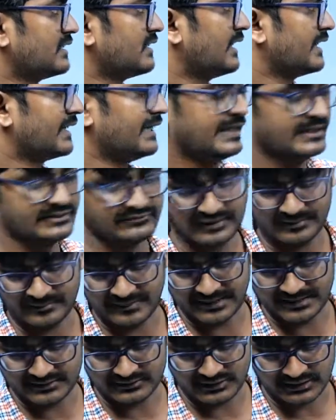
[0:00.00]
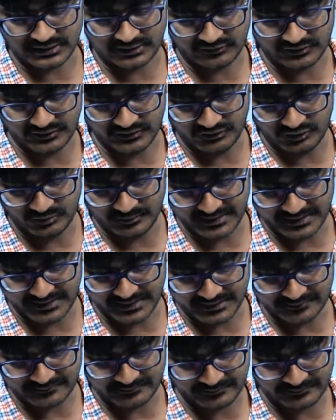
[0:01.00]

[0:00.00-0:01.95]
Again h1 by h0, how you will be getting?